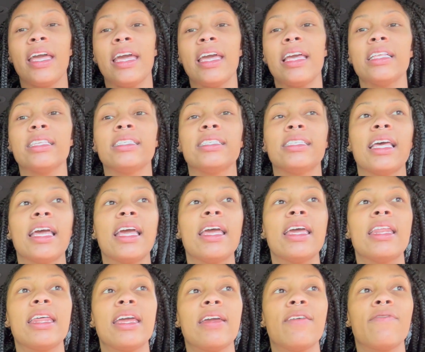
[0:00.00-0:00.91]
It
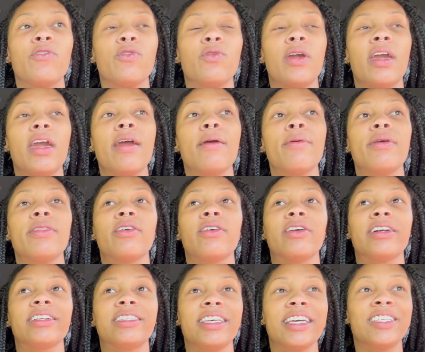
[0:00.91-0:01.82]
said if you can't be there
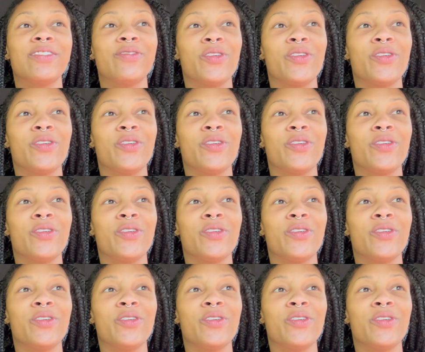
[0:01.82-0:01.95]
at